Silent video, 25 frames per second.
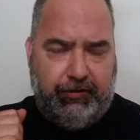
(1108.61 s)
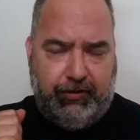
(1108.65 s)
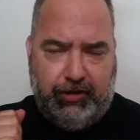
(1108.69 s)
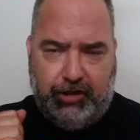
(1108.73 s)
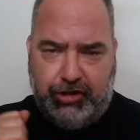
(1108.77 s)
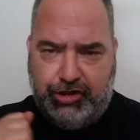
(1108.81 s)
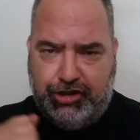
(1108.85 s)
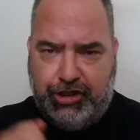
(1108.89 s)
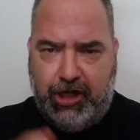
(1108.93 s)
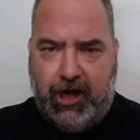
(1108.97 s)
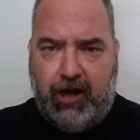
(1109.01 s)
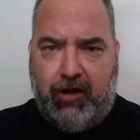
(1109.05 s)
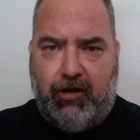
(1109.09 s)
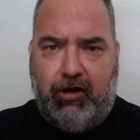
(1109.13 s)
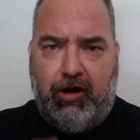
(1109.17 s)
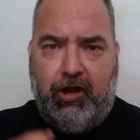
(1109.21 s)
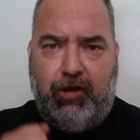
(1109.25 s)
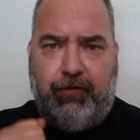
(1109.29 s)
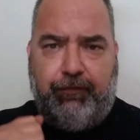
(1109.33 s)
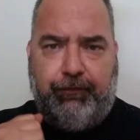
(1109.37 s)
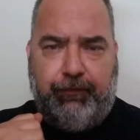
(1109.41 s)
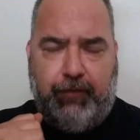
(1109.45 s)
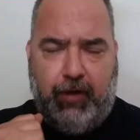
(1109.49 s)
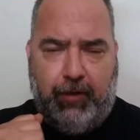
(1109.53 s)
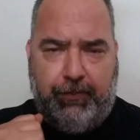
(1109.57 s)
sheriff,
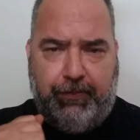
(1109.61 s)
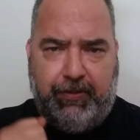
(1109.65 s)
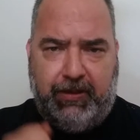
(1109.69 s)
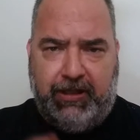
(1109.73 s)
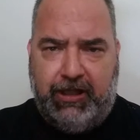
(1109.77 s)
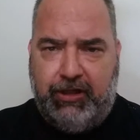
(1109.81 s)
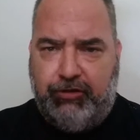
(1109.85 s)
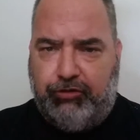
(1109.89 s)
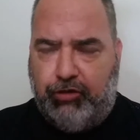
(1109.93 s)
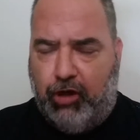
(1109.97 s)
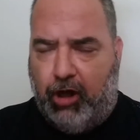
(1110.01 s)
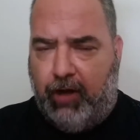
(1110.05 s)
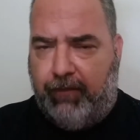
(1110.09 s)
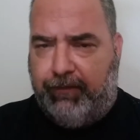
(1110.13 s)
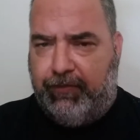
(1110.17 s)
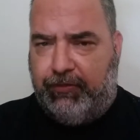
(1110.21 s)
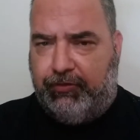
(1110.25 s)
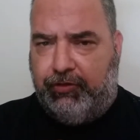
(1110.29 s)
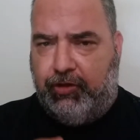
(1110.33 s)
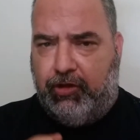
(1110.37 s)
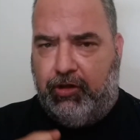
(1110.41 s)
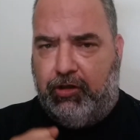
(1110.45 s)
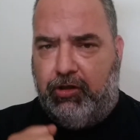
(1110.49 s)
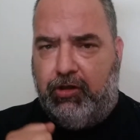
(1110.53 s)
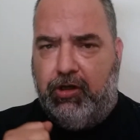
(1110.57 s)
a police
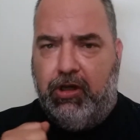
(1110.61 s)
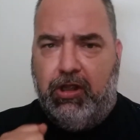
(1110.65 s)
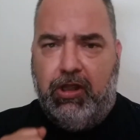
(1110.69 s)
officer,